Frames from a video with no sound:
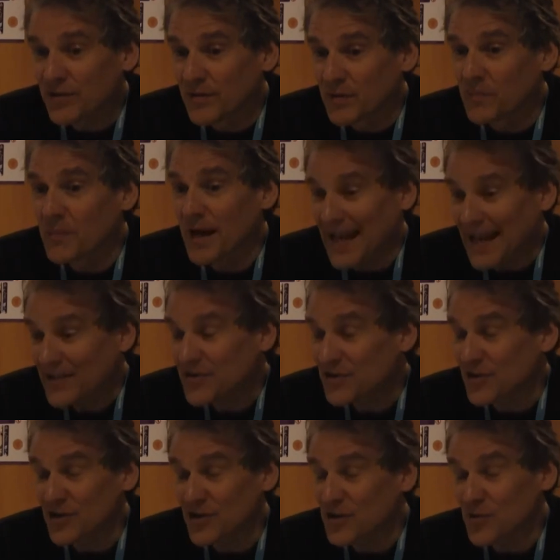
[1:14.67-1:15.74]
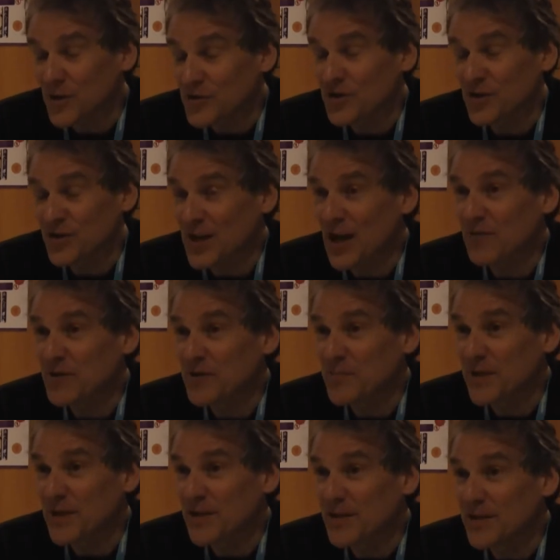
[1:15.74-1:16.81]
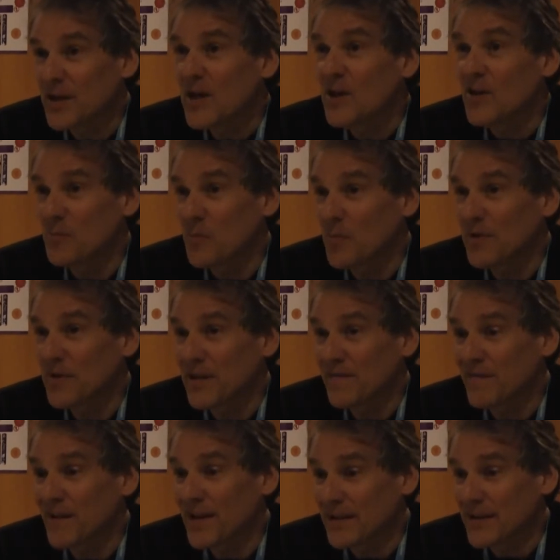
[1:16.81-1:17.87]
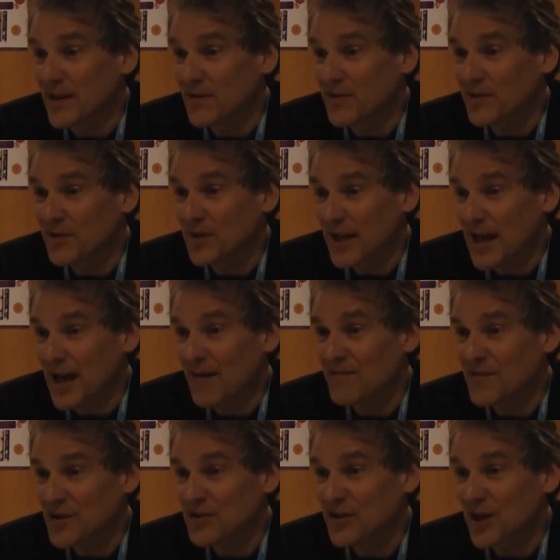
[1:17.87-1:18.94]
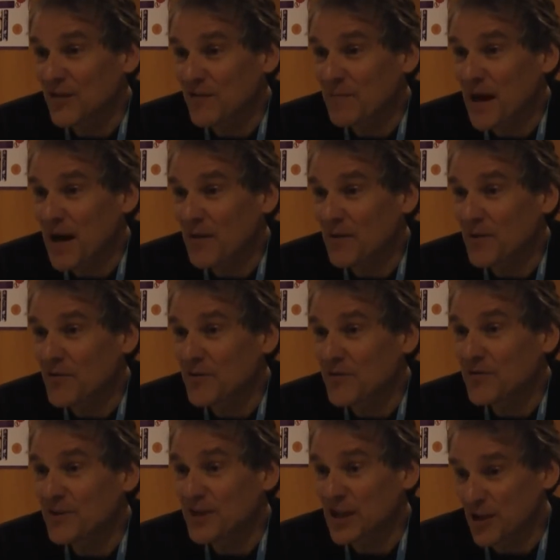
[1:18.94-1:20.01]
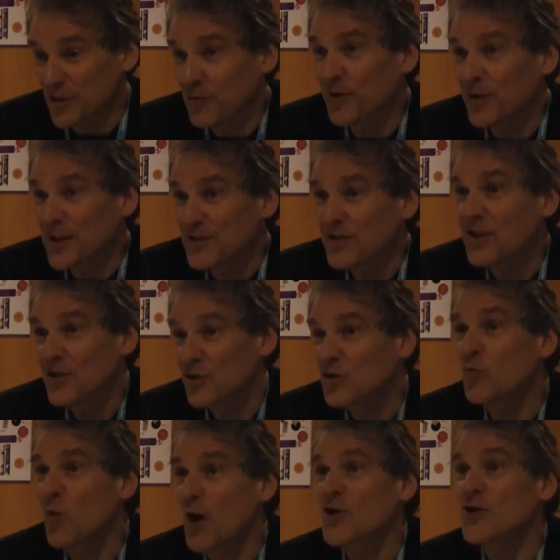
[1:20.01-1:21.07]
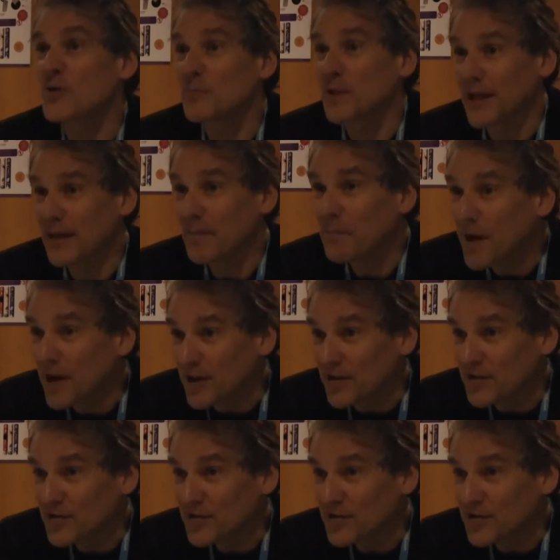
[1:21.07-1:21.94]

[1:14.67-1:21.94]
or my answer to this question has always been, the moment they find out they have this kind of power, the authorities squash them like bugs,